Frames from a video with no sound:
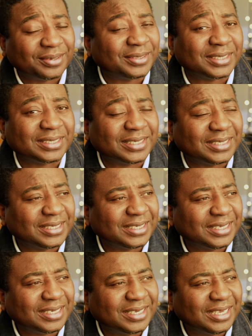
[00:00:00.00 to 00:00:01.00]
honestly.
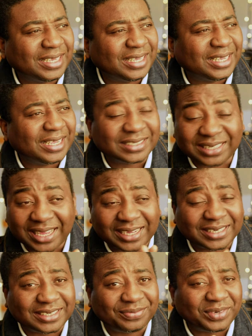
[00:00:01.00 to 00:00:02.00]
It's like
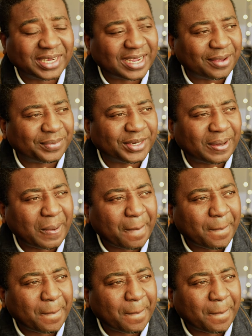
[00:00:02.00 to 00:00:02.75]
a different camera.